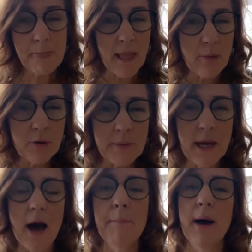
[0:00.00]
It would
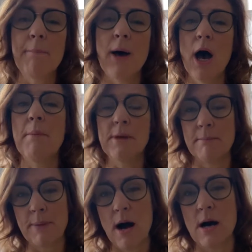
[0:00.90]
become a
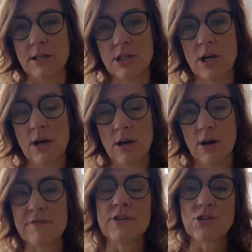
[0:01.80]
permanent part
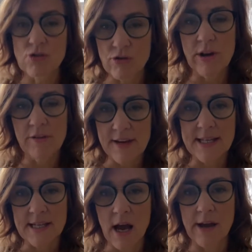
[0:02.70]
of the story of
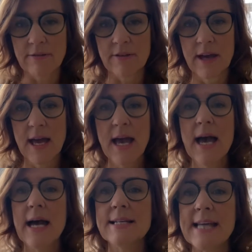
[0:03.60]
his life.
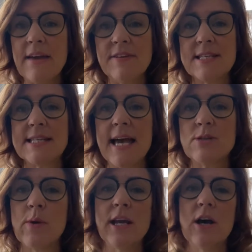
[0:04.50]
And David
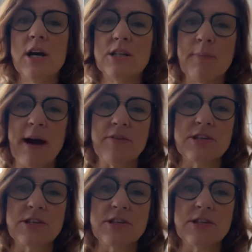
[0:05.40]
said when he heard about the